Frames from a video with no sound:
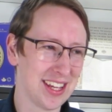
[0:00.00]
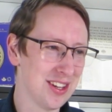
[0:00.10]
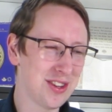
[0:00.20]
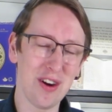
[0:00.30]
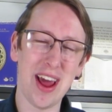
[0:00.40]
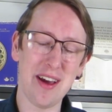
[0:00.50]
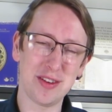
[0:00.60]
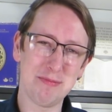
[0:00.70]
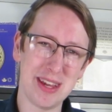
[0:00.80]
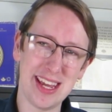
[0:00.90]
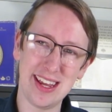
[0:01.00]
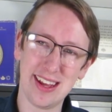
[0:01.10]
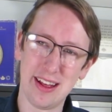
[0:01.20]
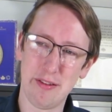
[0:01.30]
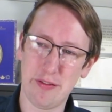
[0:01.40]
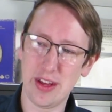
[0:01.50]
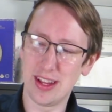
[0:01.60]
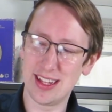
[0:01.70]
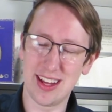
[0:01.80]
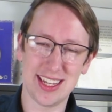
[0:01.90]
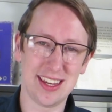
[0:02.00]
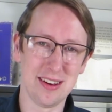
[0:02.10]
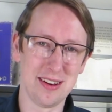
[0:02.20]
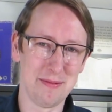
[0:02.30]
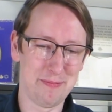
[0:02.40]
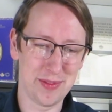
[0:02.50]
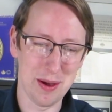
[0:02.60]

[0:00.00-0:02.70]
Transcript: You don't have to be feeling like you're